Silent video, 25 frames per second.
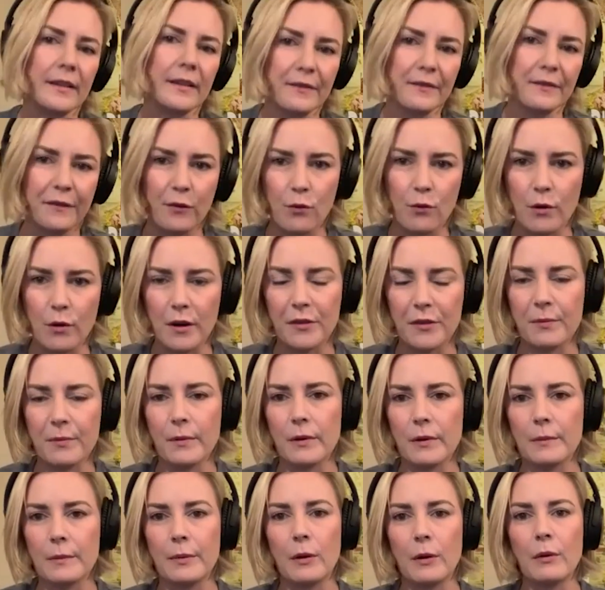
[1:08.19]
and forth. We
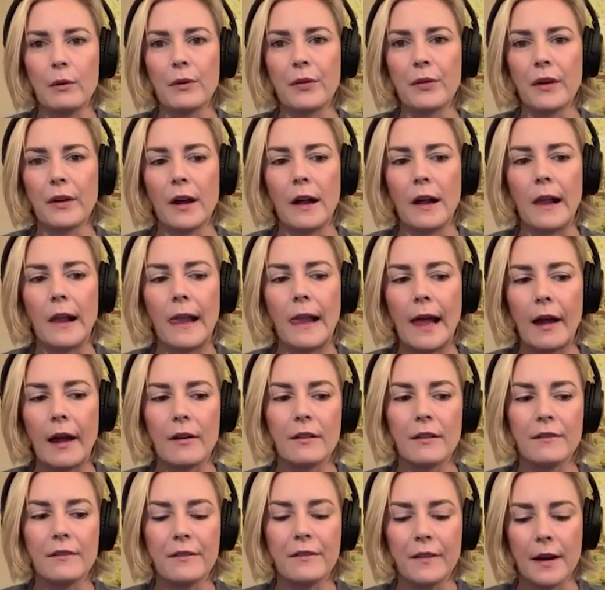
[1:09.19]
were both out
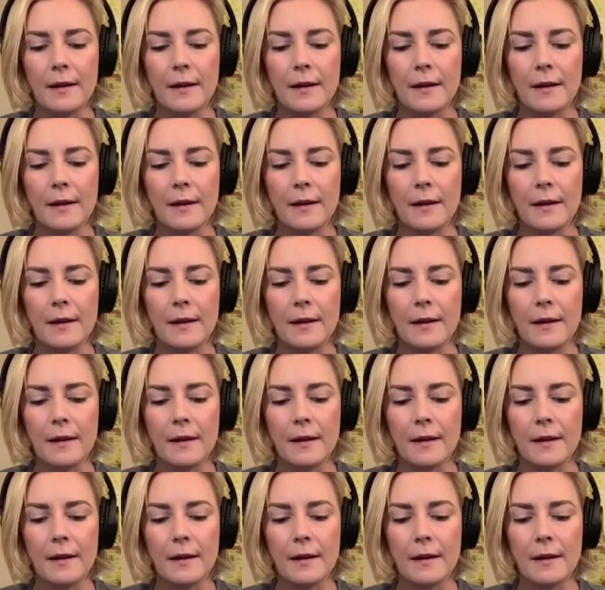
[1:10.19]
of